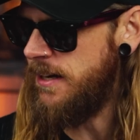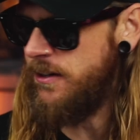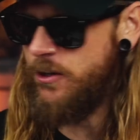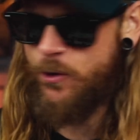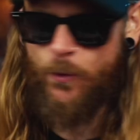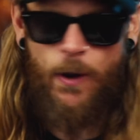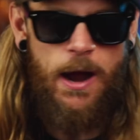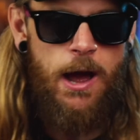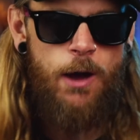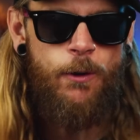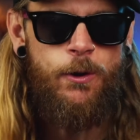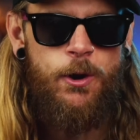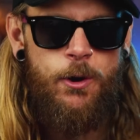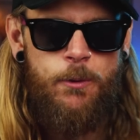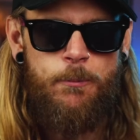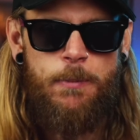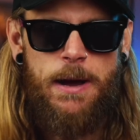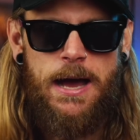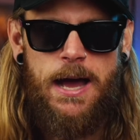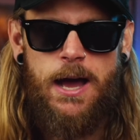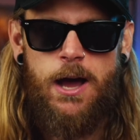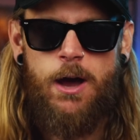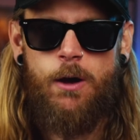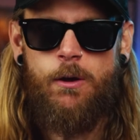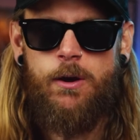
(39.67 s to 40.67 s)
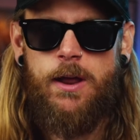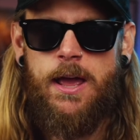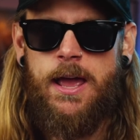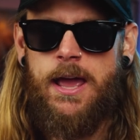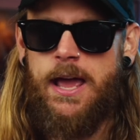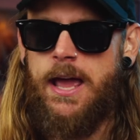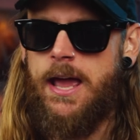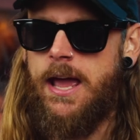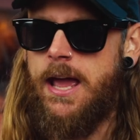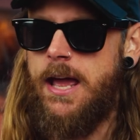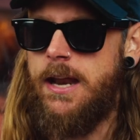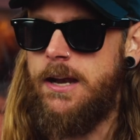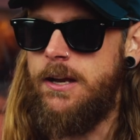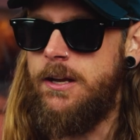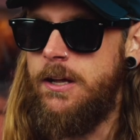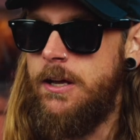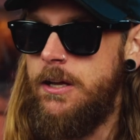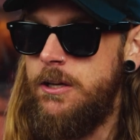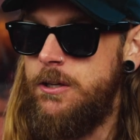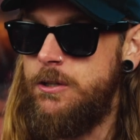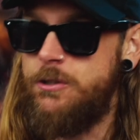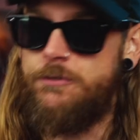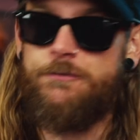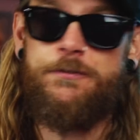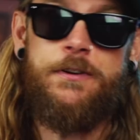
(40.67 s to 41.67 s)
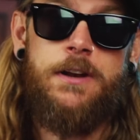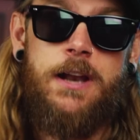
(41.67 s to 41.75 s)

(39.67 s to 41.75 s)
you're out and about and you just